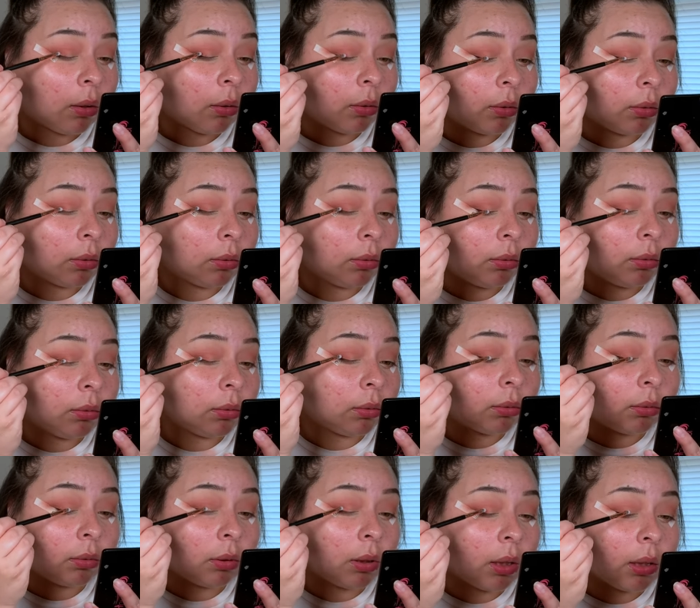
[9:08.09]

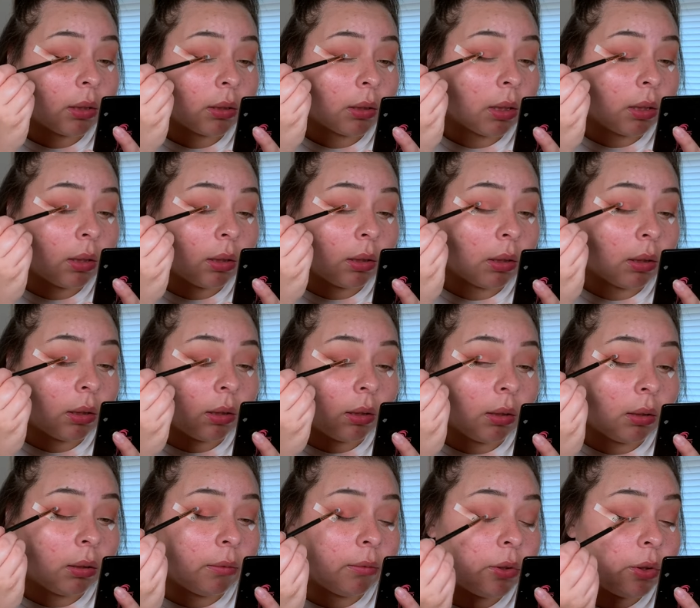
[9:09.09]
Ooh, guys, I
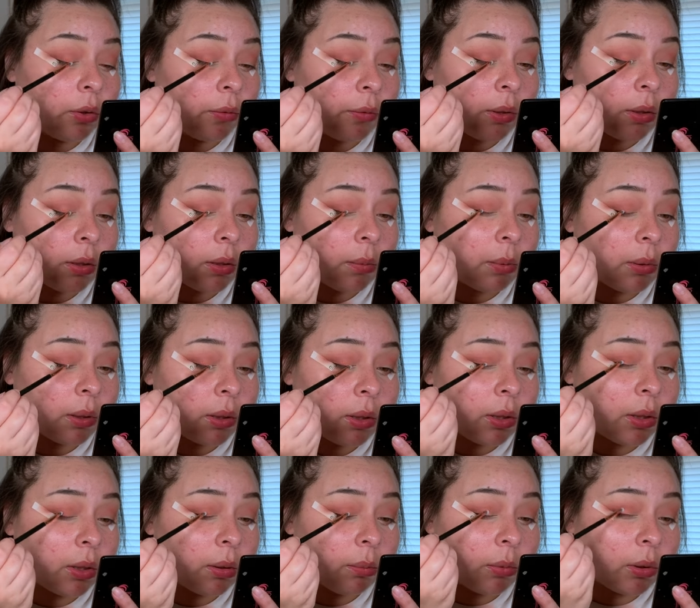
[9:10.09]
love Juvia's
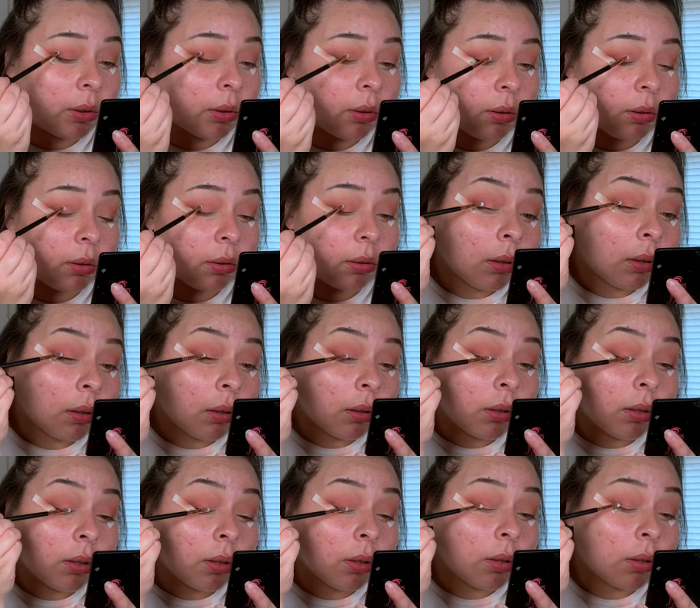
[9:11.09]
Place shimmers. They're
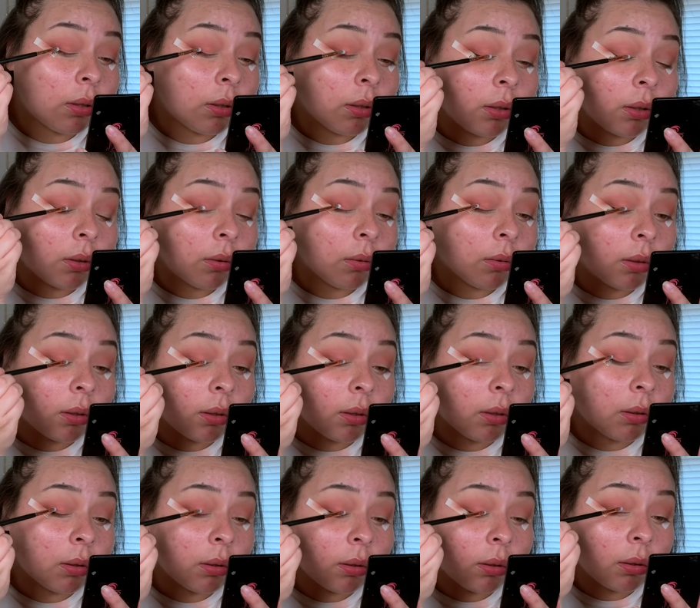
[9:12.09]
so good.
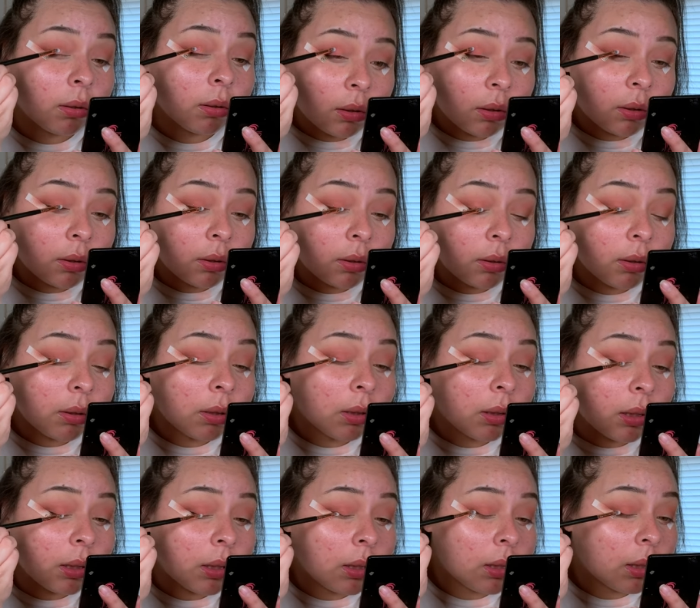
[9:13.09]
Okay, so like
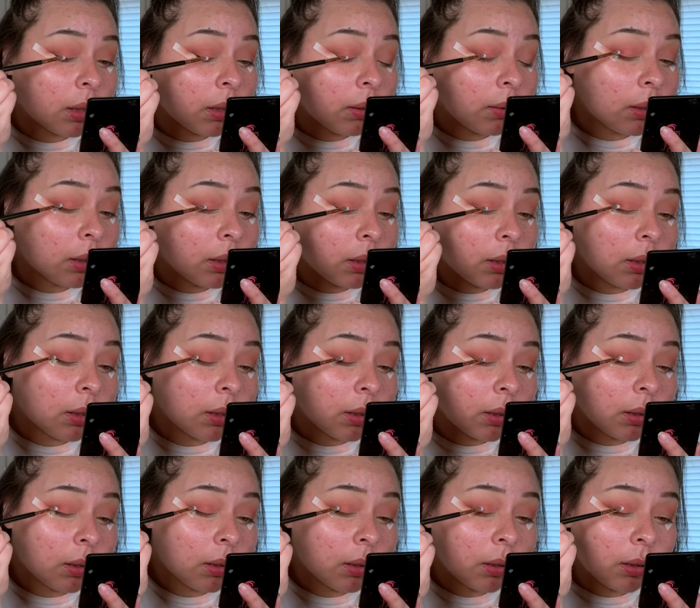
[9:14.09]
I said, we're just
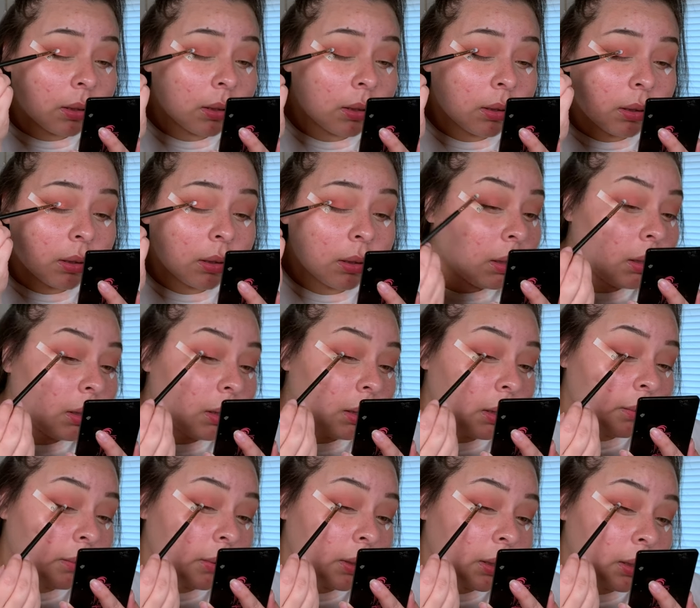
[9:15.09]
taking it, and
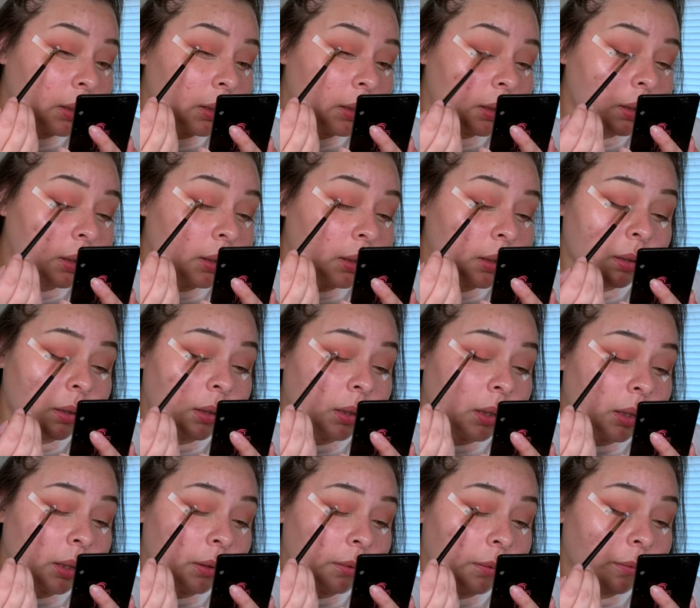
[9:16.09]
then we're just gonna
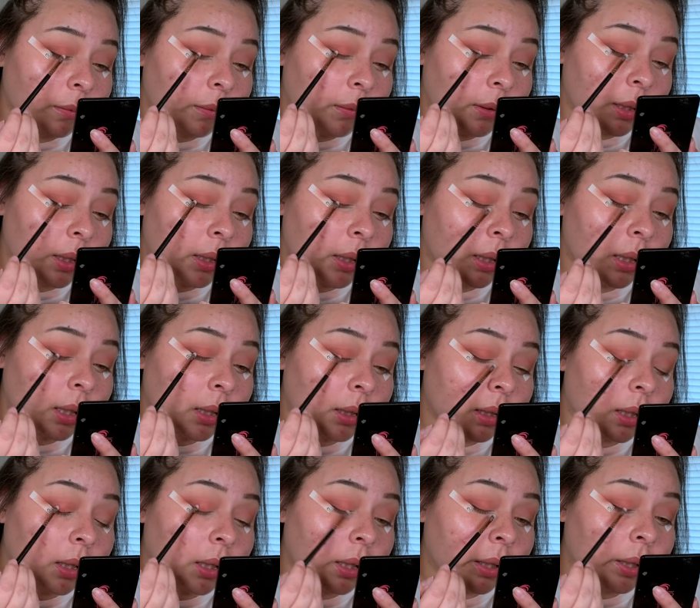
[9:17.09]
kind of flick at
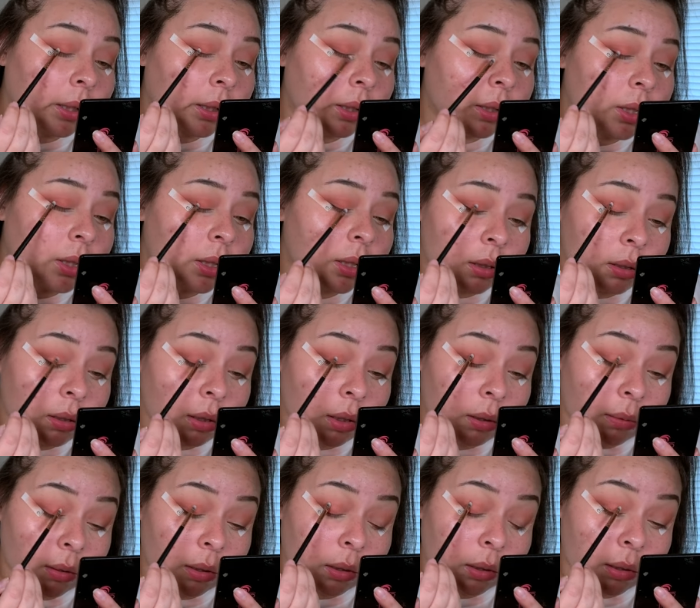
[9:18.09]
the edge so
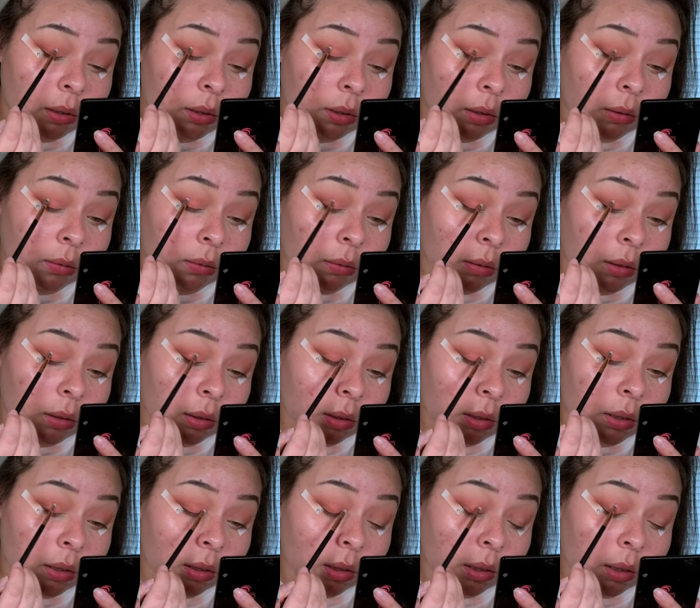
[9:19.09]
that way there's no
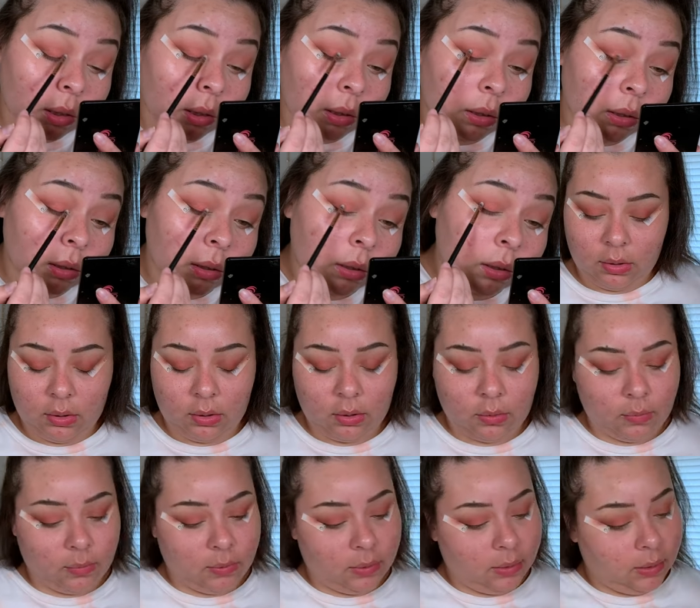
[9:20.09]
harsh line.
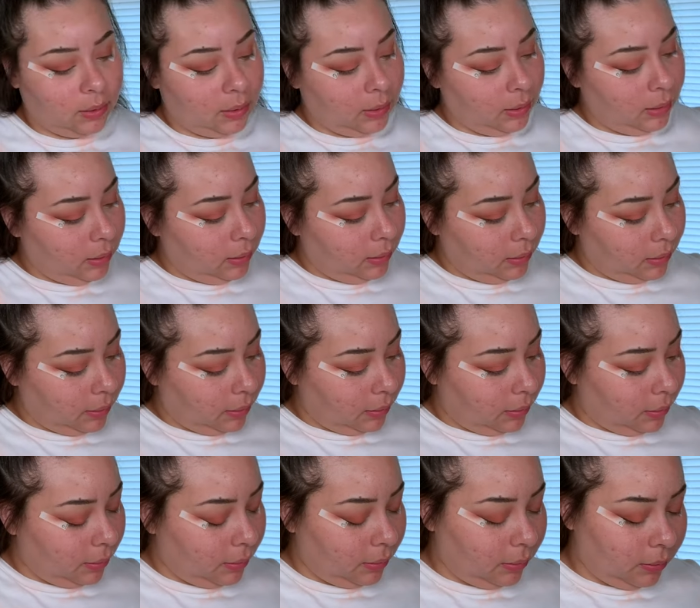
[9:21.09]
So
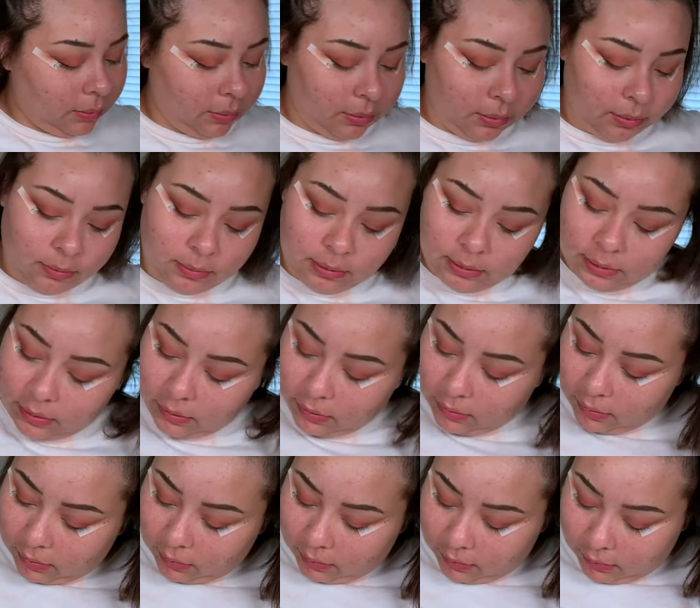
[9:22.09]
then, oof, what
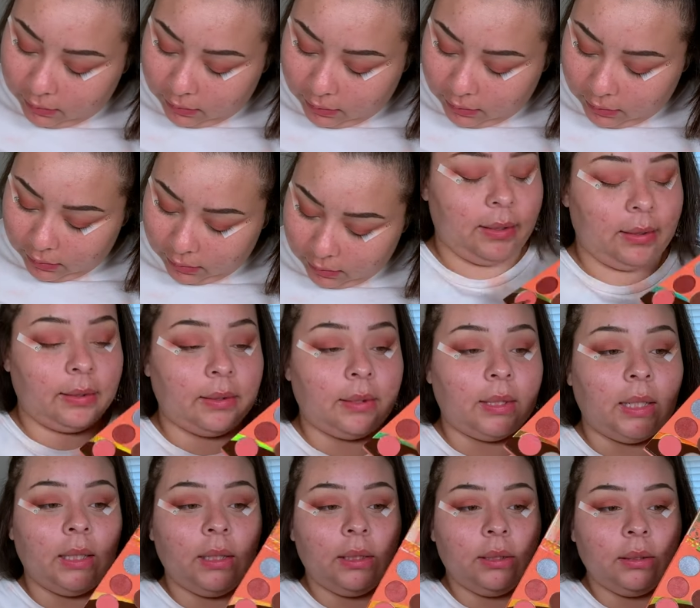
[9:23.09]
color do I want to use? I
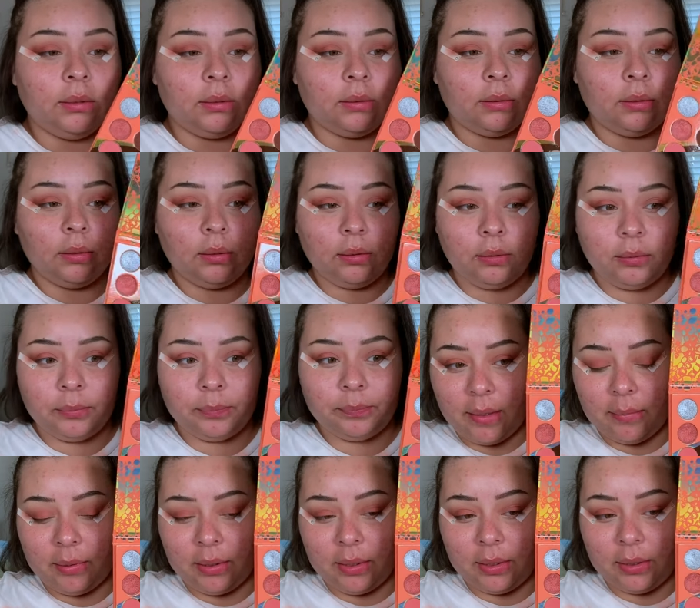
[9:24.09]
think
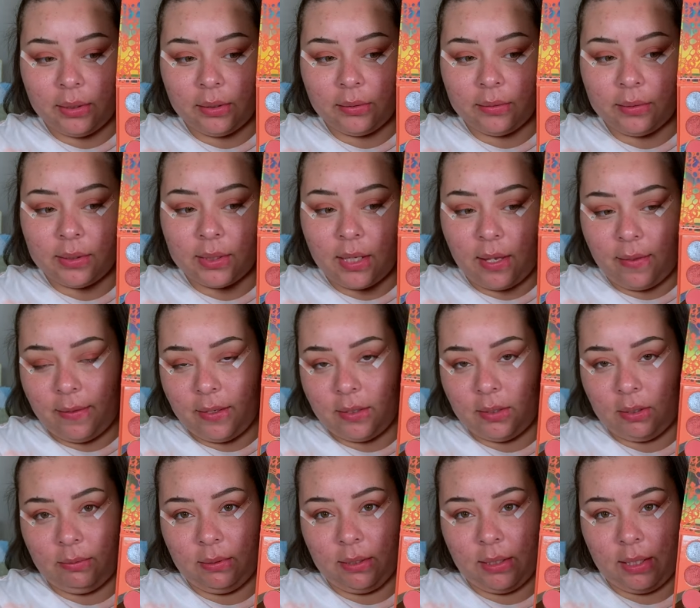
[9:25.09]
I'm gonna use
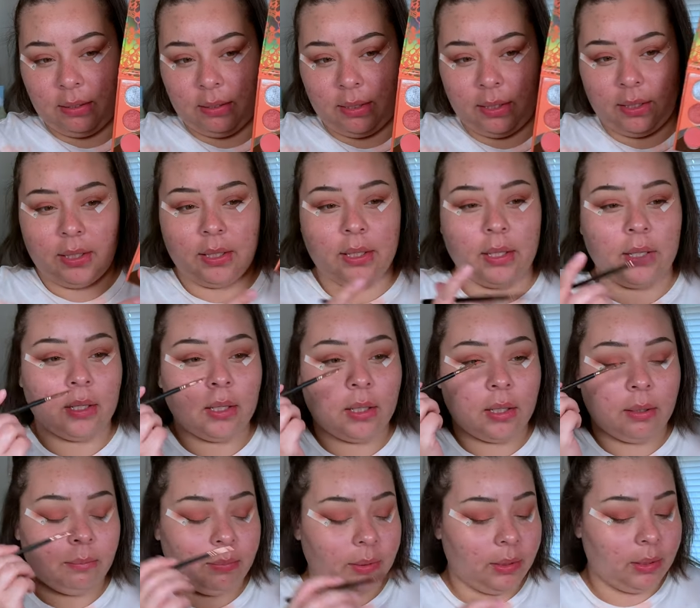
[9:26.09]
this one down here
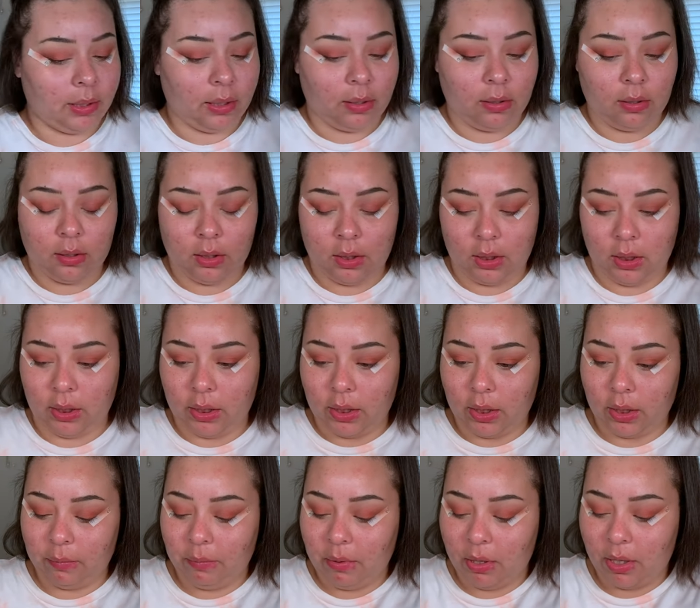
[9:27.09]
and put that on the
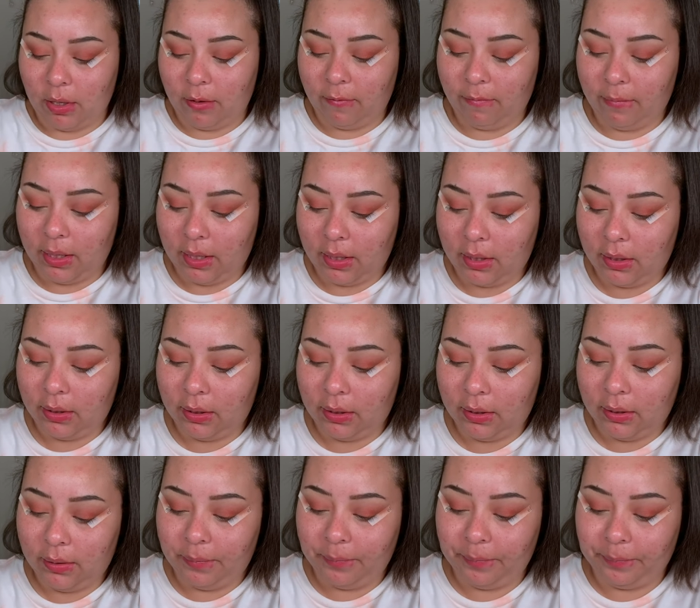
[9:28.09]
inner part of my
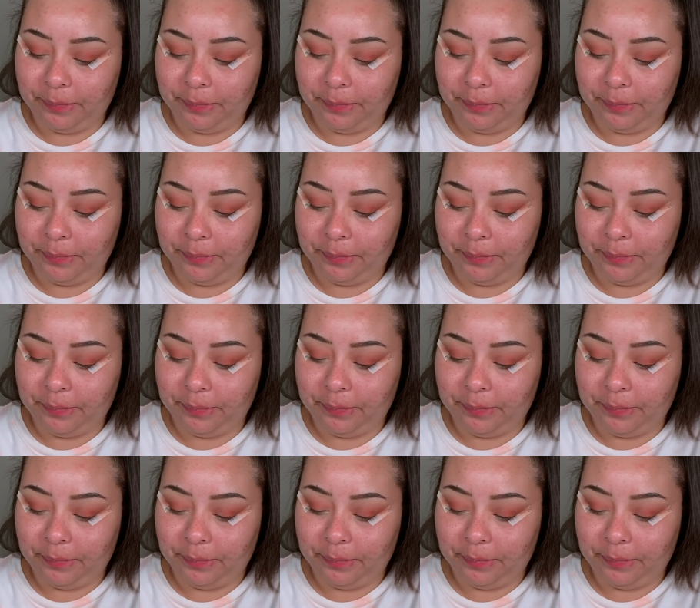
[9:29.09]
eyelid.